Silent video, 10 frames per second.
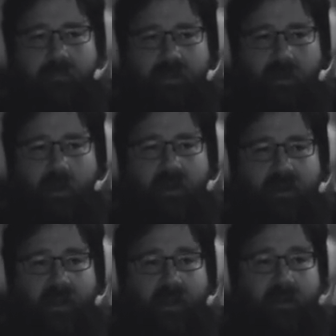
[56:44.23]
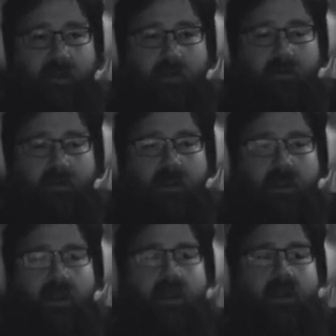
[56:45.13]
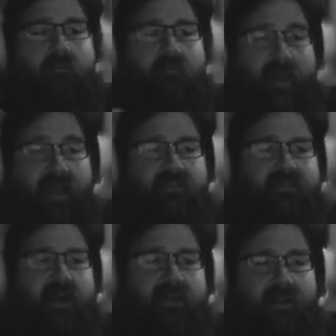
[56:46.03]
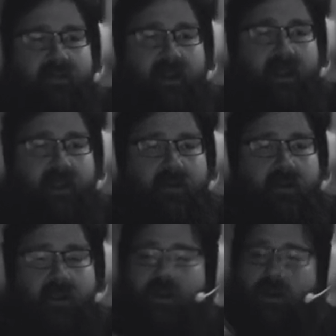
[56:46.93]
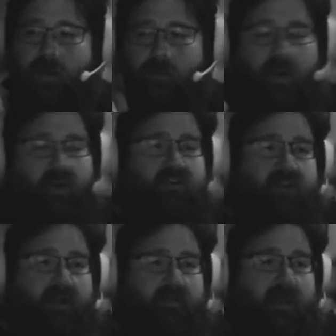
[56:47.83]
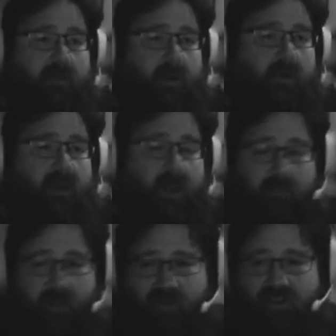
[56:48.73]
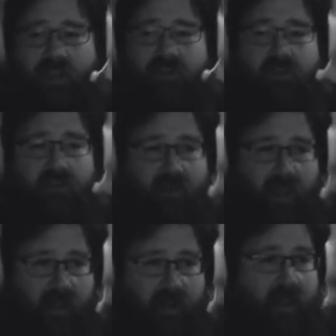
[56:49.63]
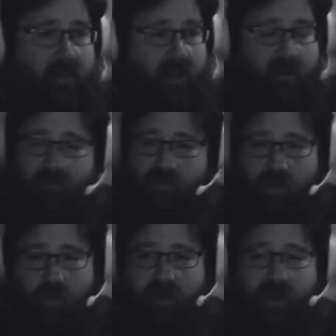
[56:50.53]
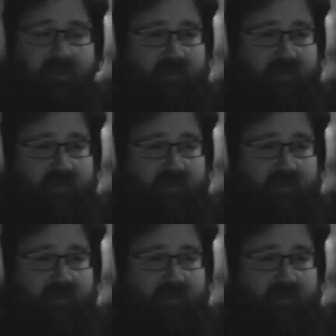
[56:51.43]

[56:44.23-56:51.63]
going down that road. Pence, on the other hand, could march down that road and make changes and do it on the